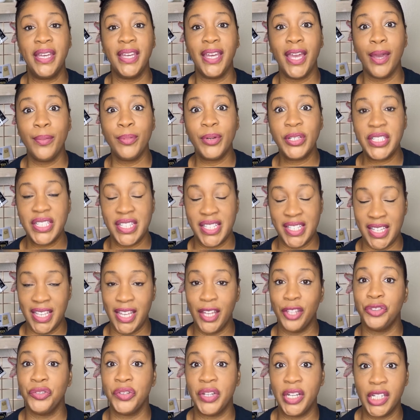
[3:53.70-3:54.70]
able to see a
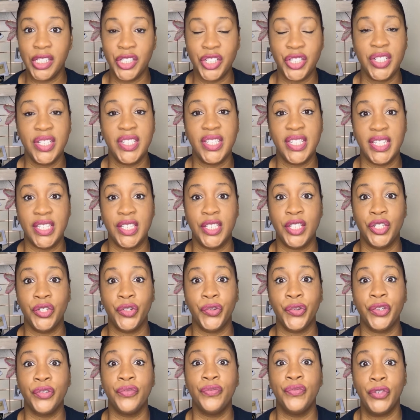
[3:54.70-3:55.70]

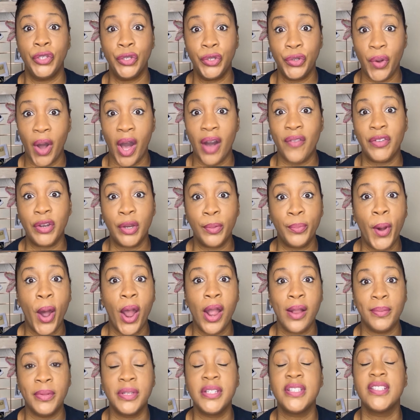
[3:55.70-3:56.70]
360-degree view of an
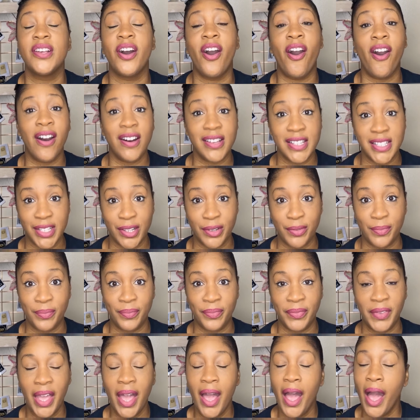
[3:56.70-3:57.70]
apartment is awesome.
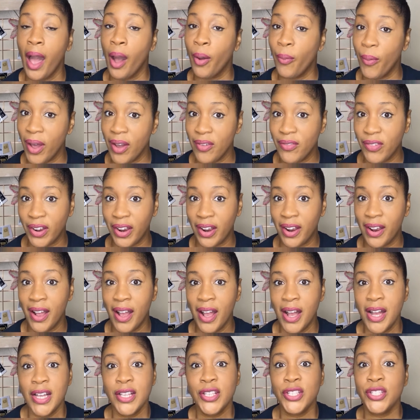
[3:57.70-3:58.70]
However,
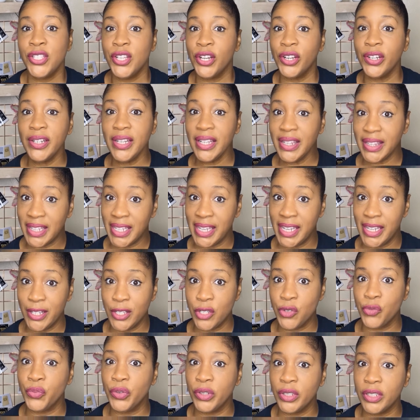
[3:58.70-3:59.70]
certain things
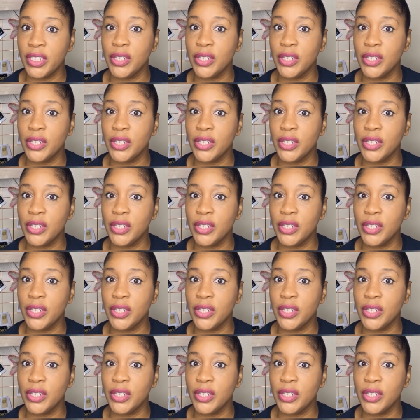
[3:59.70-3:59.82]
really